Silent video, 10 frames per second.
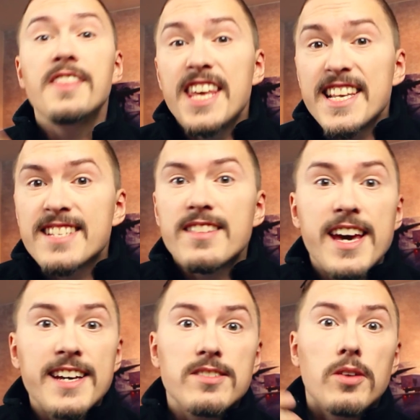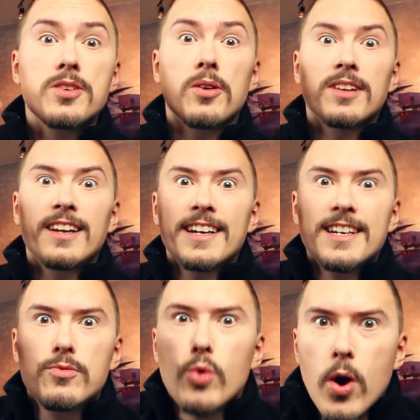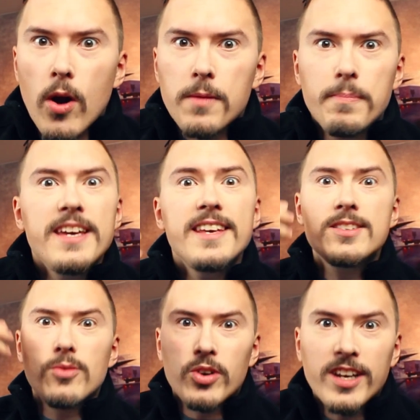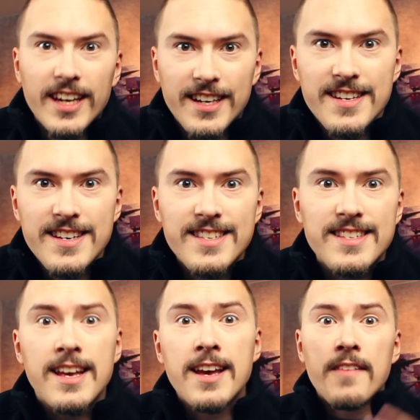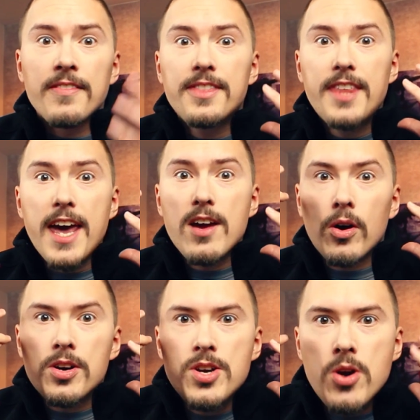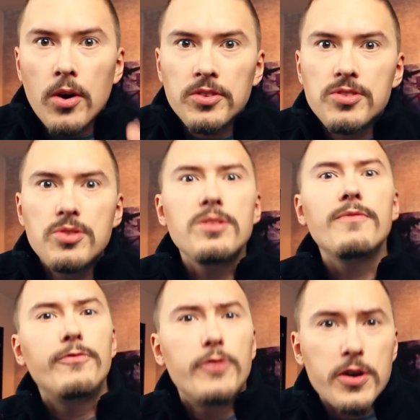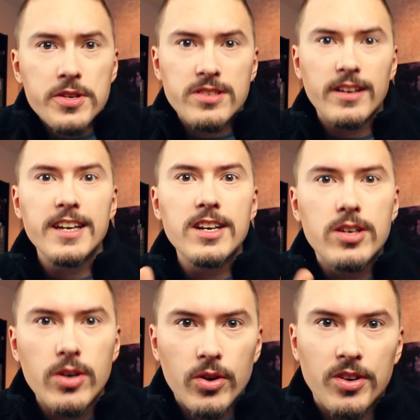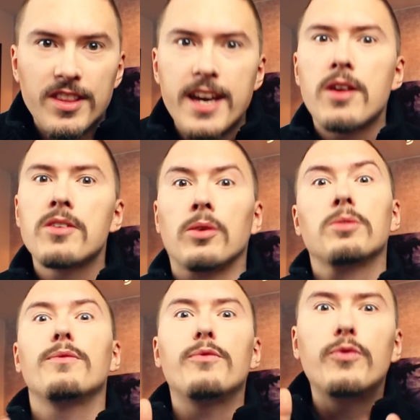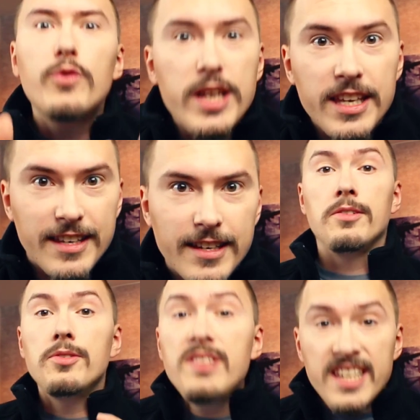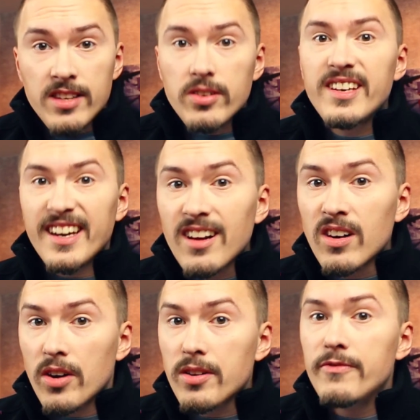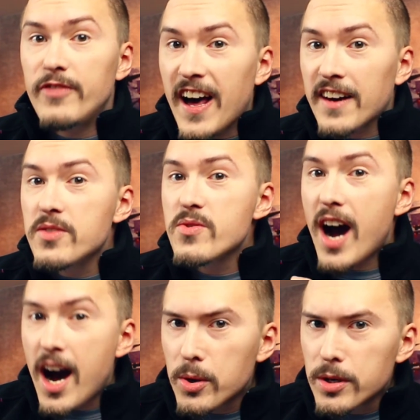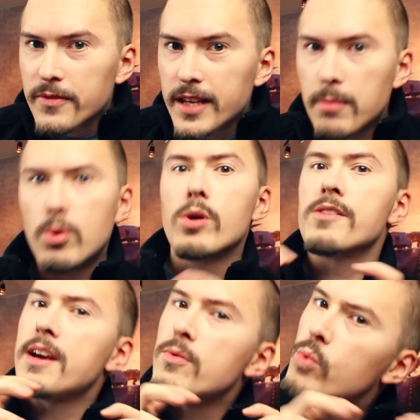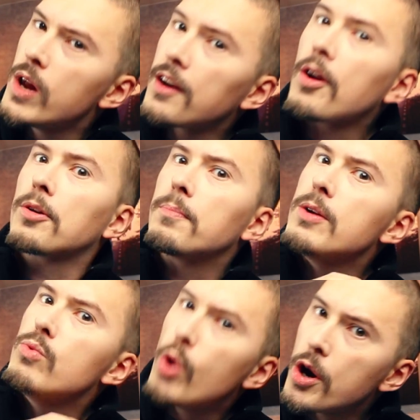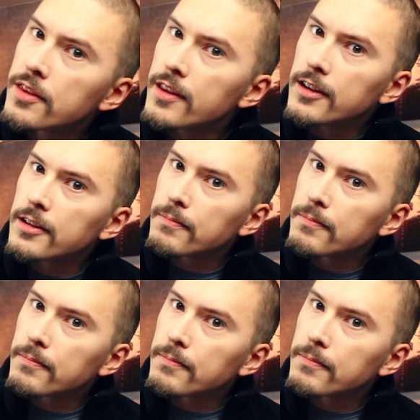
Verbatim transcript: These things are not like world peace or kittens. They are not universally good. They are not free. You need to get a lot of value out of them or they will not be worth it.